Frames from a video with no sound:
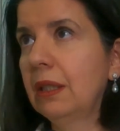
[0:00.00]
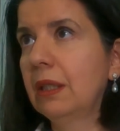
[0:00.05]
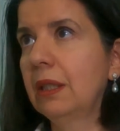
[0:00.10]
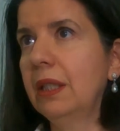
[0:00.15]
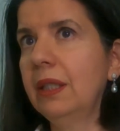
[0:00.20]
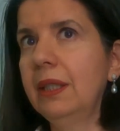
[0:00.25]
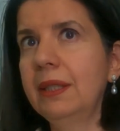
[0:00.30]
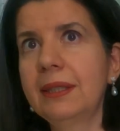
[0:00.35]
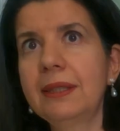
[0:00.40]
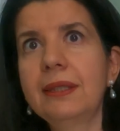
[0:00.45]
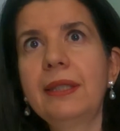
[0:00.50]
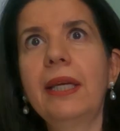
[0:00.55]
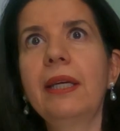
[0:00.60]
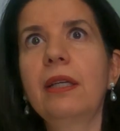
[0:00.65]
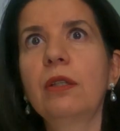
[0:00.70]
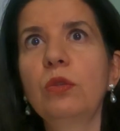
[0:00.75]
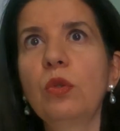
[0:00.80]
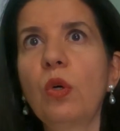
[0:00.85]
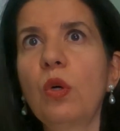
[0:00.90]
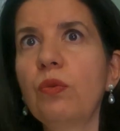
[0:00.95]
is
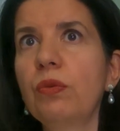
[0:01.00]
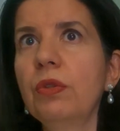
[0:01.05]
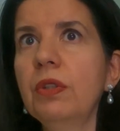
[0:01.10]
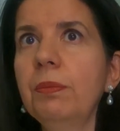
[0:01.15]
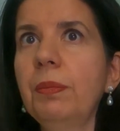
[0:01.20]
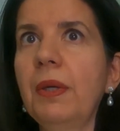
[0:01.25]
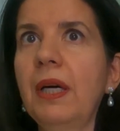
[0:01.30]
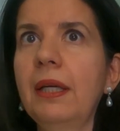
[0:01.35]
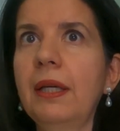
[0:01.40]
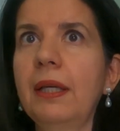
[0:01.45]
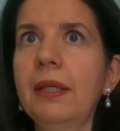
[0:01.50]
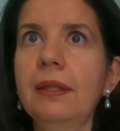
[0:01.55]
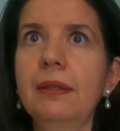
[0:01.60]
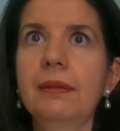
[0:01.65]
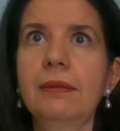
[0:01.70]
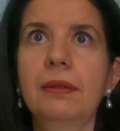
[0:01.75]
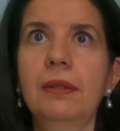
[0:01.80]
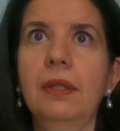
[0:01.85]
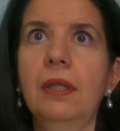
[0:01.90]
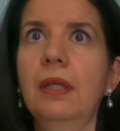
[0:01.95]
taken over by
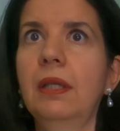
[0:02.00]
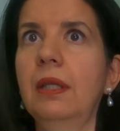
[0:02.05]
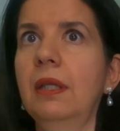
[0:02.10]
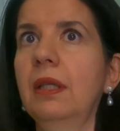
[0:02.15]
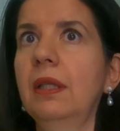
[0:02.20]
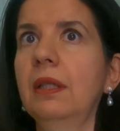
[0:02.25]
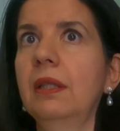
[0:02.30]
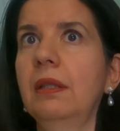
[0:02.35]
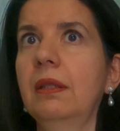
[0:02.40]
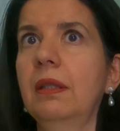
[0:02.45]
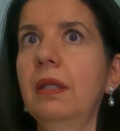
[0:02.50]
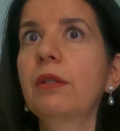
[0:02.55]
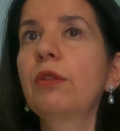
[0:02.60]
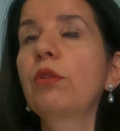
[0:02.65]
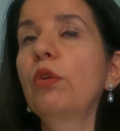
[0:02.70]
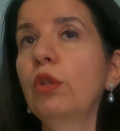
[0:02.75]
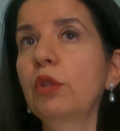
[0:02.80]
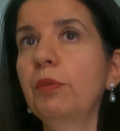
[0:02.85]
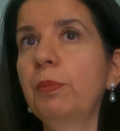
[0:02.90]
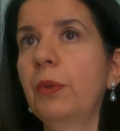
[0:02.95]
a
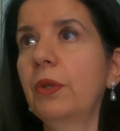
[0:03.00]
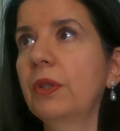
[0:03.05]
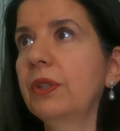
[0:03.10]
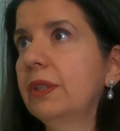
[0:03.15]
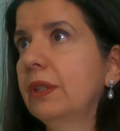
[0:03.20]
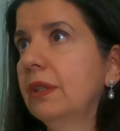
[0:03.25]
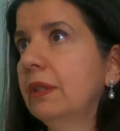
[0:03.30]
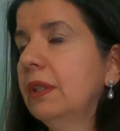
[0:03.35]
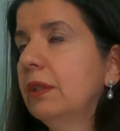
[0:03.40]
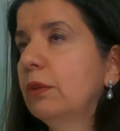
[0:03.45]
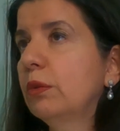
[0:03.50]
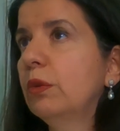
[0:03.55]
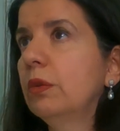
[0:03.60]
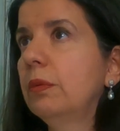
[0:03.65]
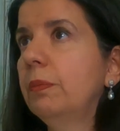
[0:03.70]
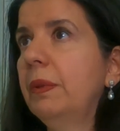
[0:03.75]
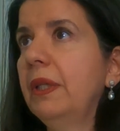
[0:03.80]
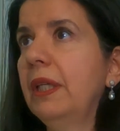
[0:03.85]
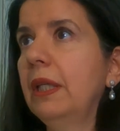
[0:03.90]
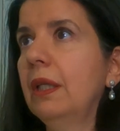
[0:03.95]
third person. It
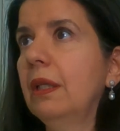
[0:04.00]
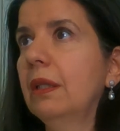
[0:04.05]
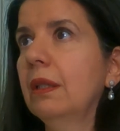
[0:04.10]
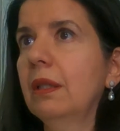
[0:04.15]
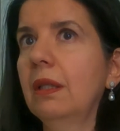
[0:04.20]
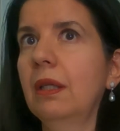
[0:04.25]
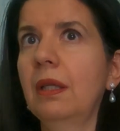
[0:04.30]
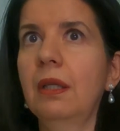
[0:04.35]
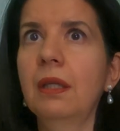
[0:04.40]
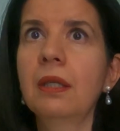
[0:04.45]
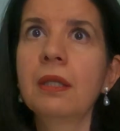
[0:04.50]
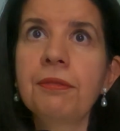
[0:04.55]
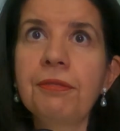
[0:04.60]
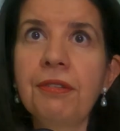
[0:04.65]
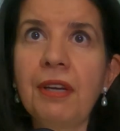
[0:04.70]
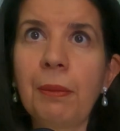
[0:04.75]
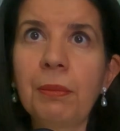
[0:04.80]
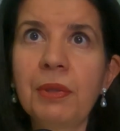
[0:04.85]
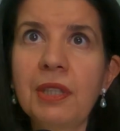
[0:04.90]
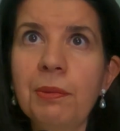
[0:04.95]
could be a
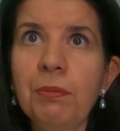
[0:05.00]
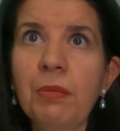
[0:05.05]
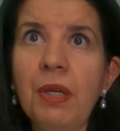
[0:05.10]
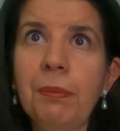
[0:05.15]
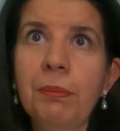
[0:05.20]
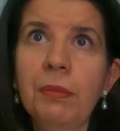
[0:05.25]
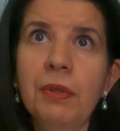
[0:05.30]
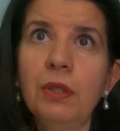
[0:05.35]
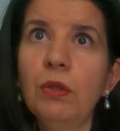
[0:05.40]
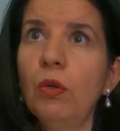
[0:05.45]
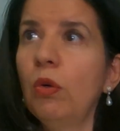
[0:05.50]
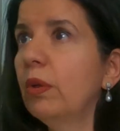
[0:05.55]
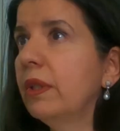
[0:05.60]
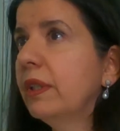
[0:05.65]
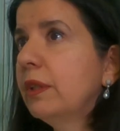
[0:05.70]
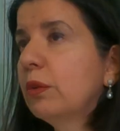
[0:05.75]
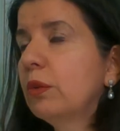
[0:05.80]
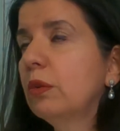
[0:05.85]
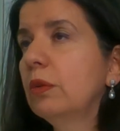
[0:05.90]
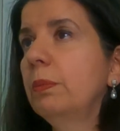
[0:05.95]
family member, or
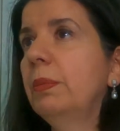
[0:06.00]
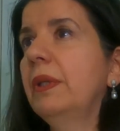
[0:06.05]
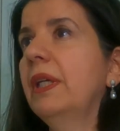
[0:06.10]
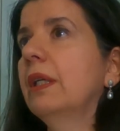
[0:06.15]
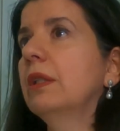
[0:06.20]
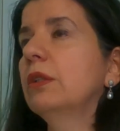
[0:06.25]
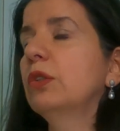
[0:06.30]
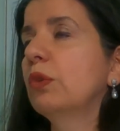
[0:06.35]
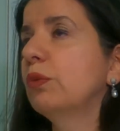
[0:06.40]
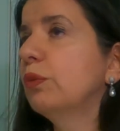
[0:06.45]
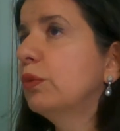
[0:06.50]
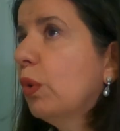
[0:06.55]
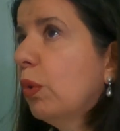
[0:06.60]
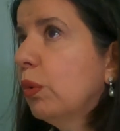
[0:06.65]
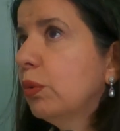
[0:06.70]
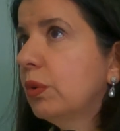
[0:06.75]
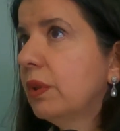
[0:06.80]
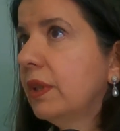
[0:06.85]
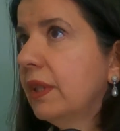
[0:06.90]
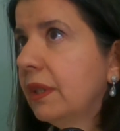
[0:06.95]
it could be a sort of
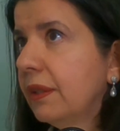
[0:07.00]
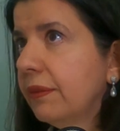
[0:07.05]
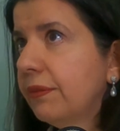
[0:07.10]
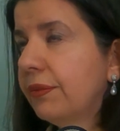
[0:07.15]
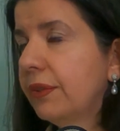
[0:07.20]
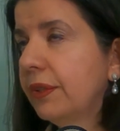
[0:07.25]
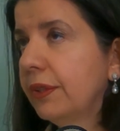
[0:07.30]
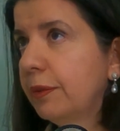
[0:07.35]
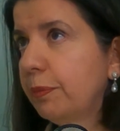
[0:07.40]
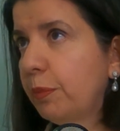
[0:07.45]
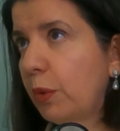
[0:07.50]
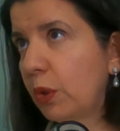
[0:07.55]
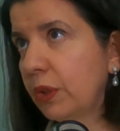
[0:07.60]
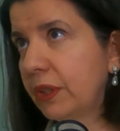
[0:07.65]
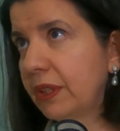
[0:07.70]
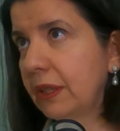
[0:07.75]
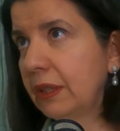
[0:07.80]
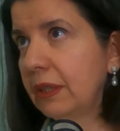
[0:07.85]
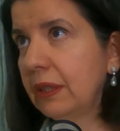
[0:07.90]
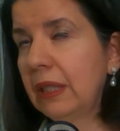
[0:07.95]
totally different
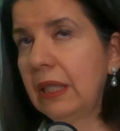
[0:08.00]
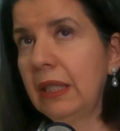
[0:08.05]
person.